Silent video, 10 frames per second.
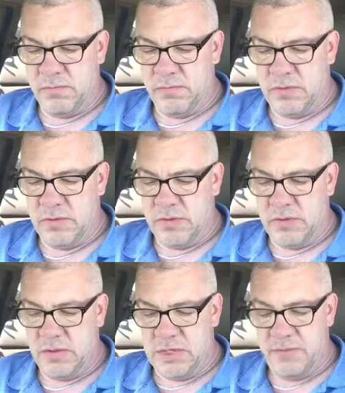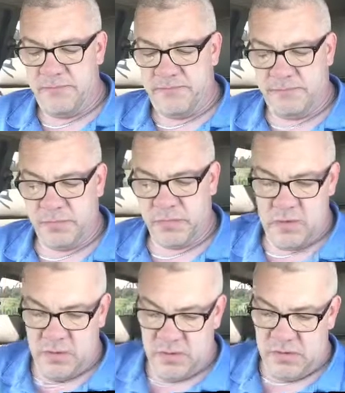beauty. Now
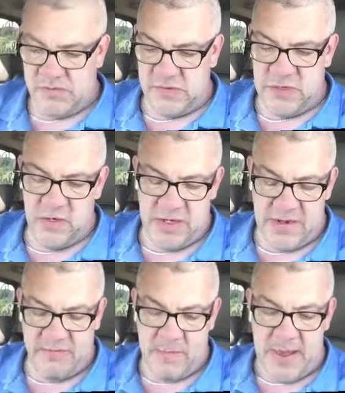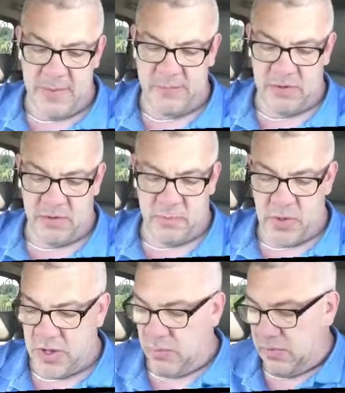you can see here you have the map down at the
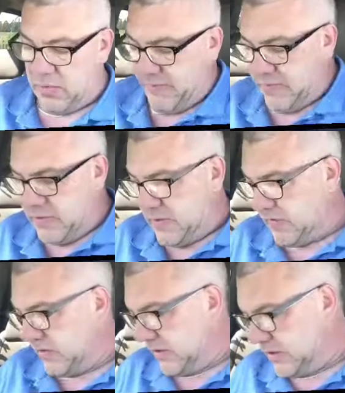bottom left. Let me just check